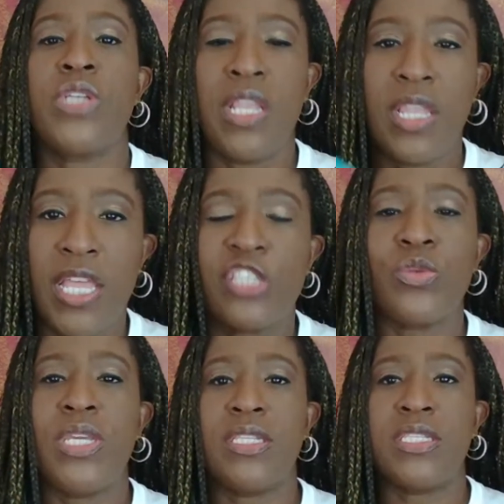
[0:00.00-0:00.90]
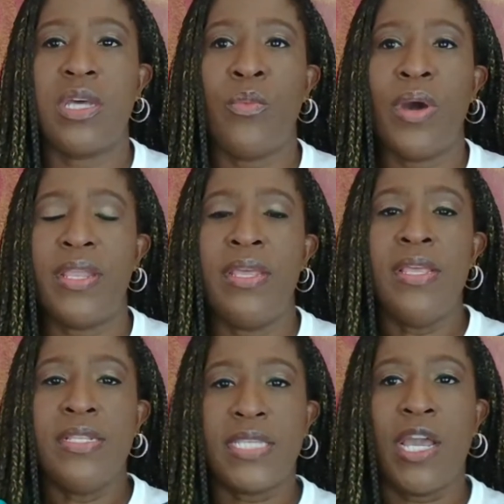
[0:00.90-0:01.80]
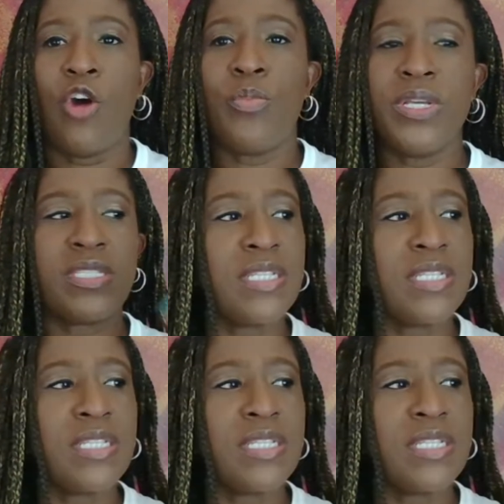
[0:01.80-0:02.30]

unless we get someone to help us.